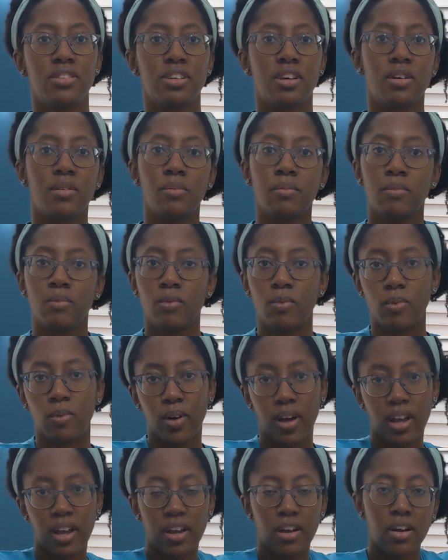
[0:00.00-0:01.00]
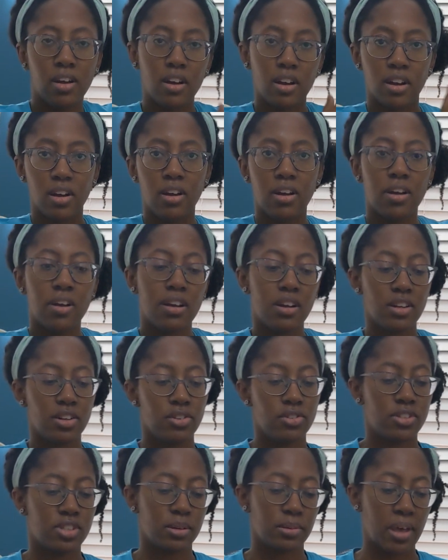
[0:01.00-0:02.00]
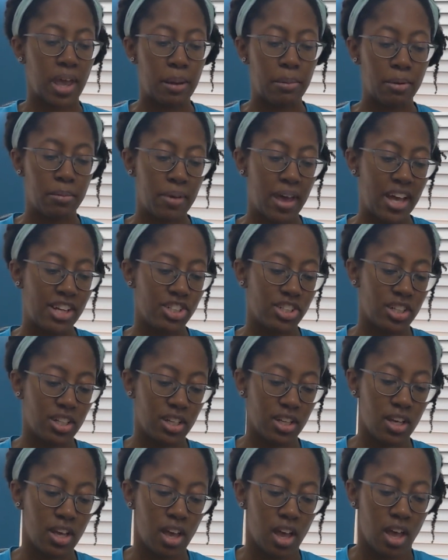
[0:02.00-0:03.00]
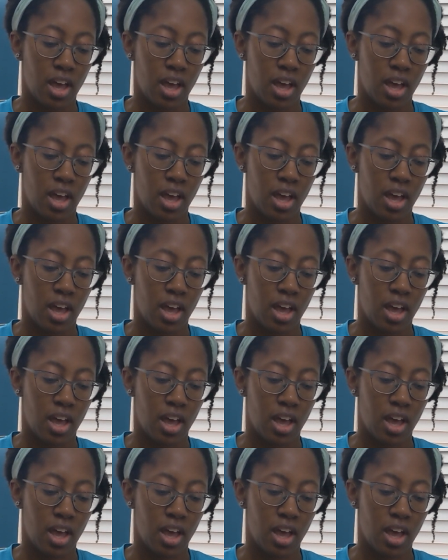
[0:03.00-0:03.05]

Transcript: somewhere. Do some camera magic,